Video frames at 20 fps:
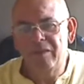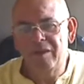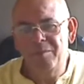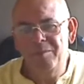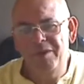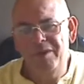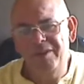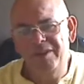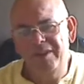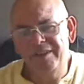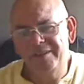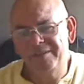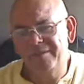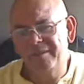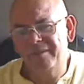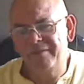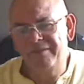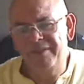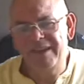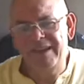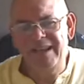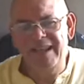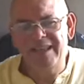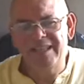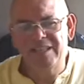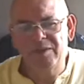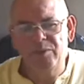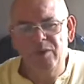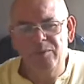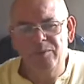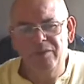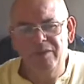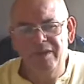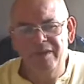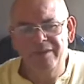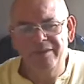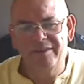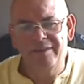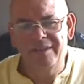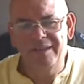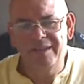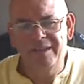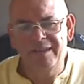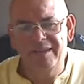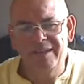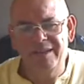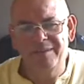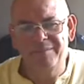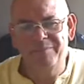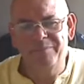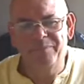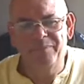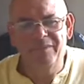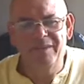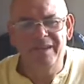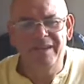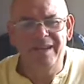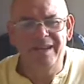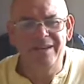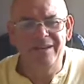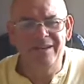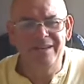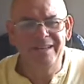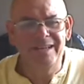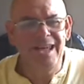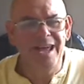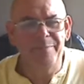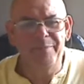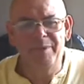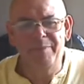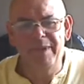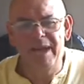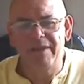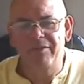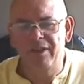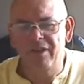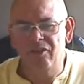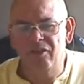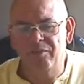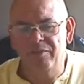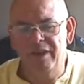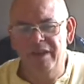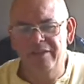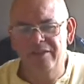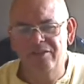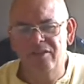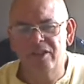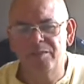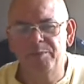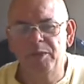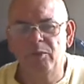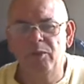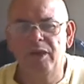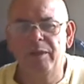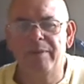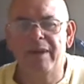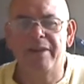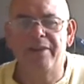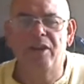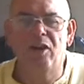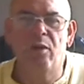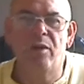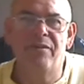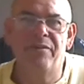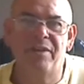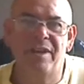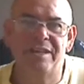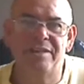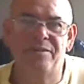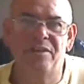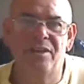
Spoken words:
Mirrored, very hard to win with. It can't be a betting race for me. There's got to be a winning bet they're going for last